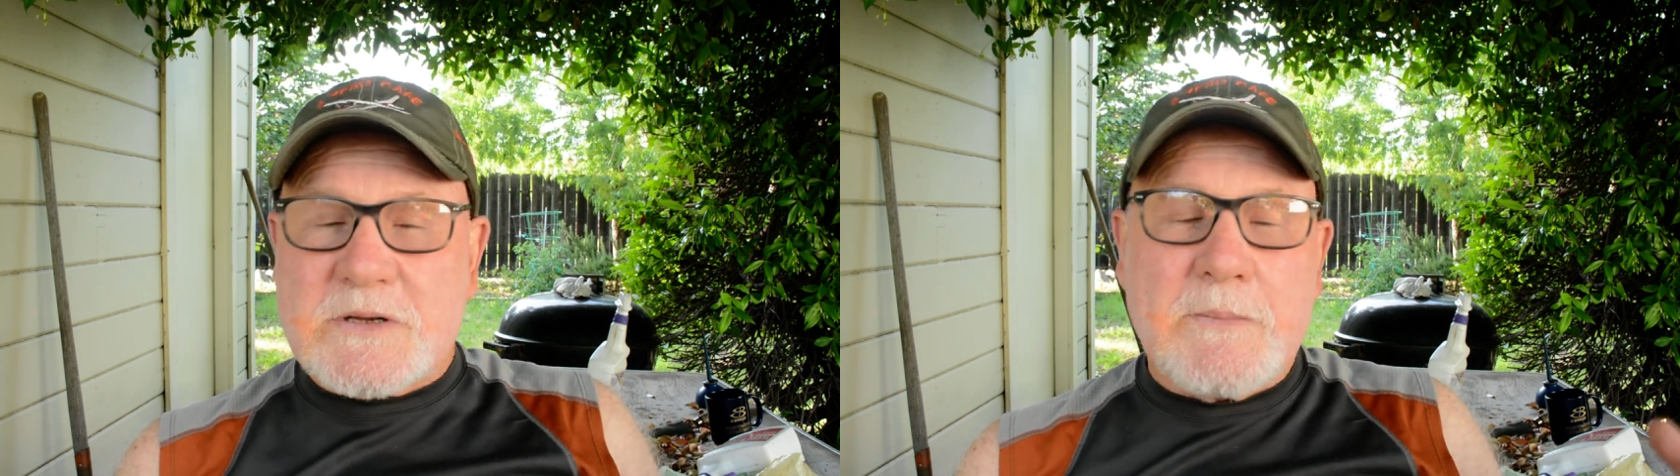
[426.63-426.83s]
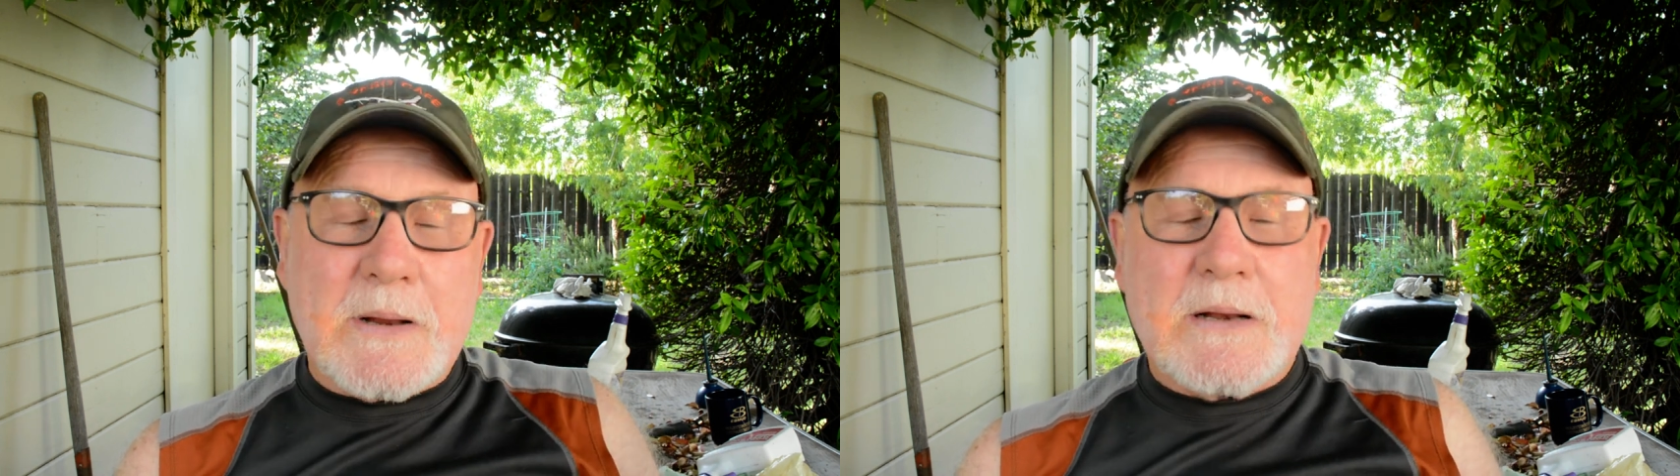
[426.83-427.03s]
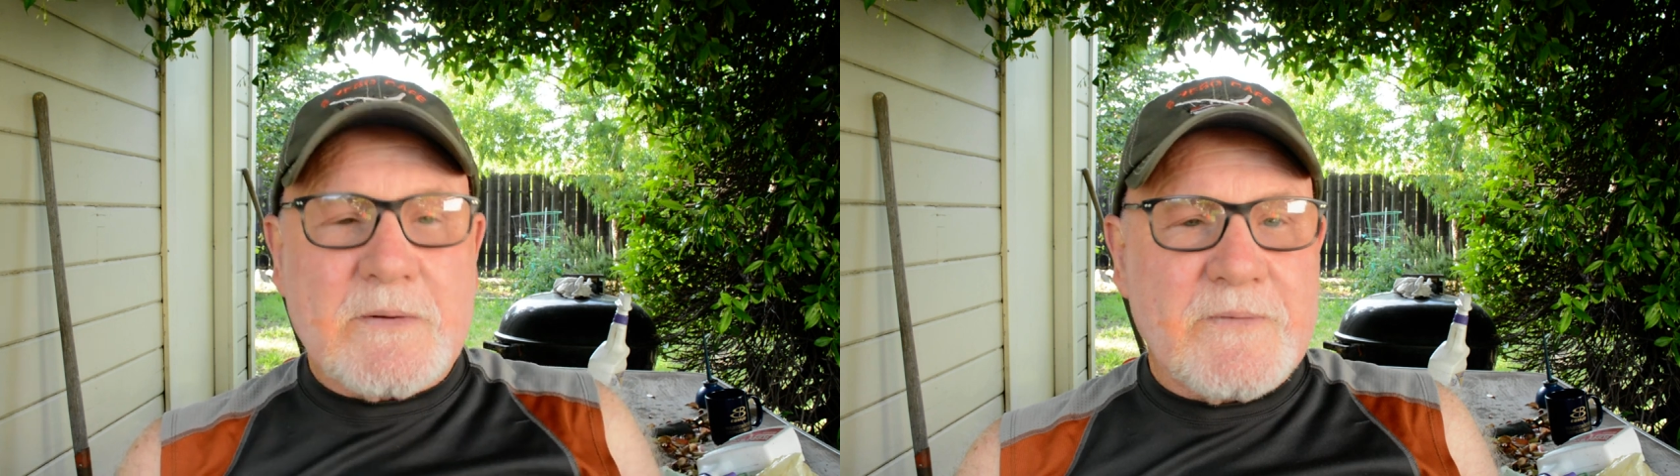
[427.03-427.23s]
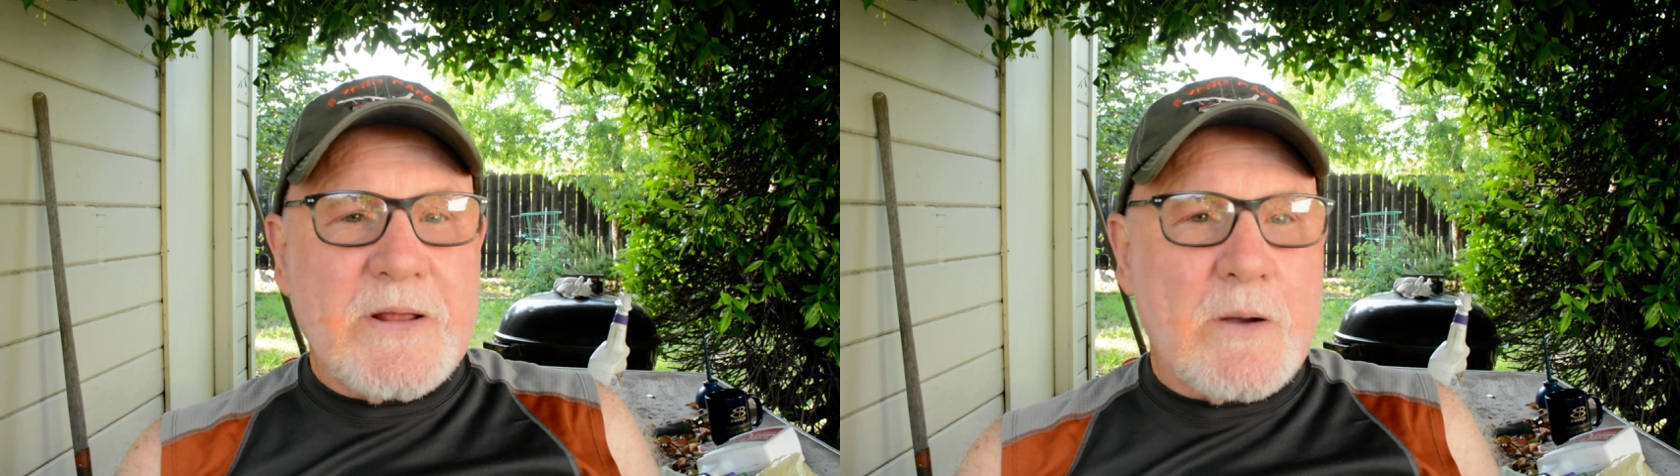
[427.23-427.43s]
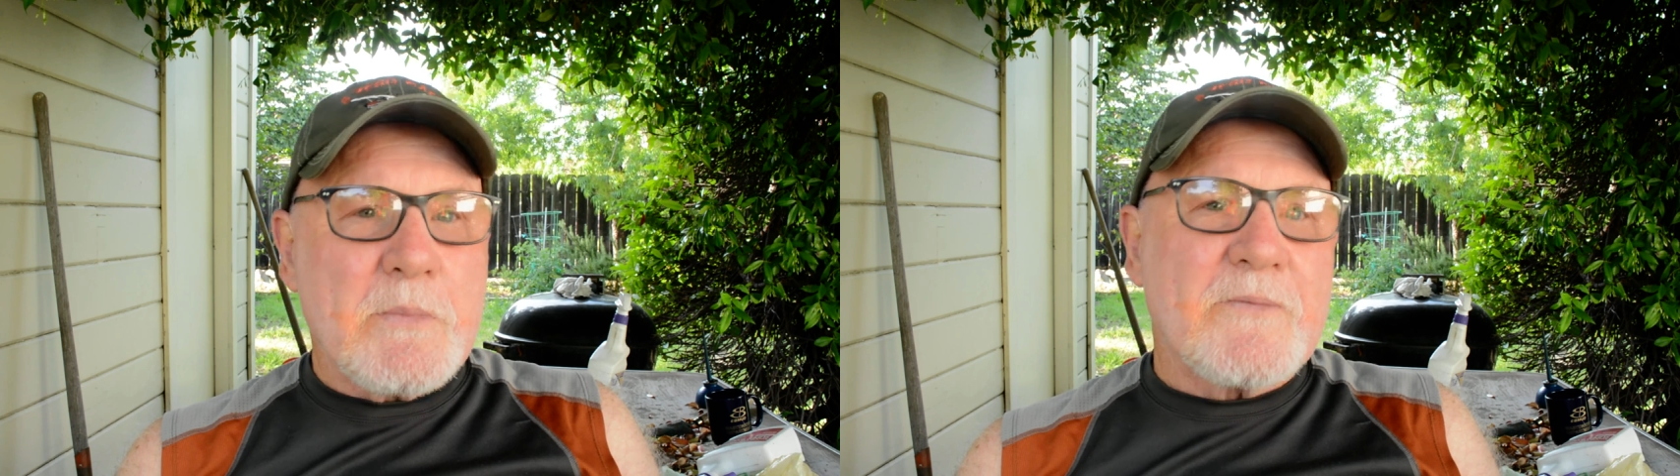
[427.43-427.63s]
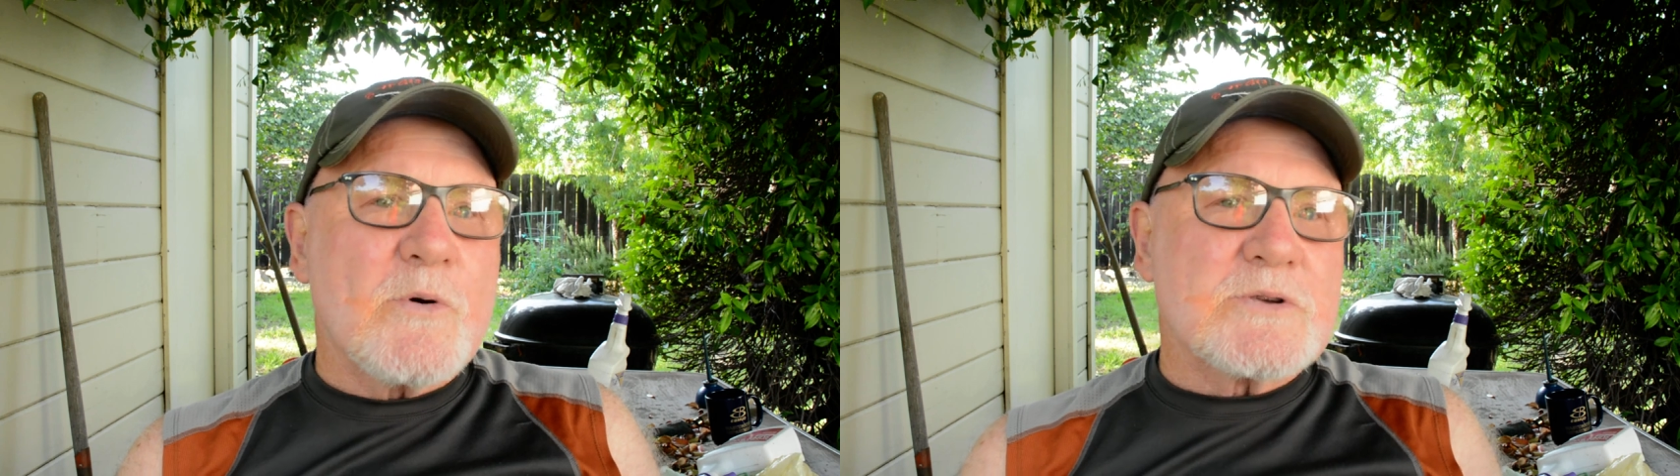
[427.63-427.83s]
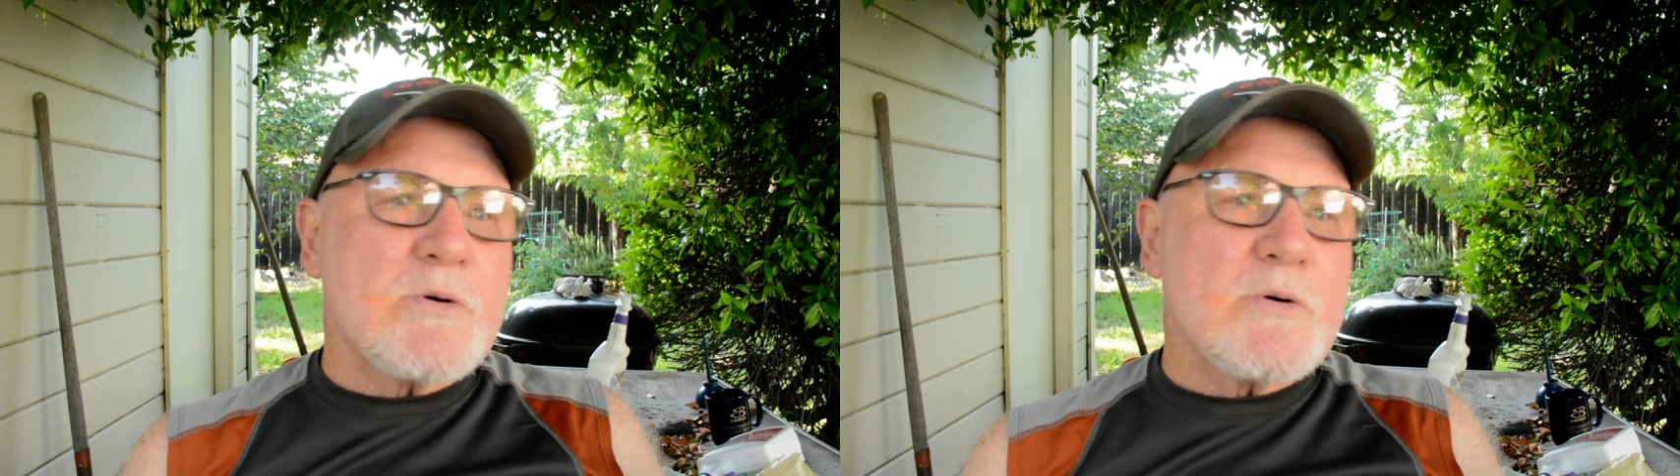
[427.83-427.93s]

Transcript: I made a little video before,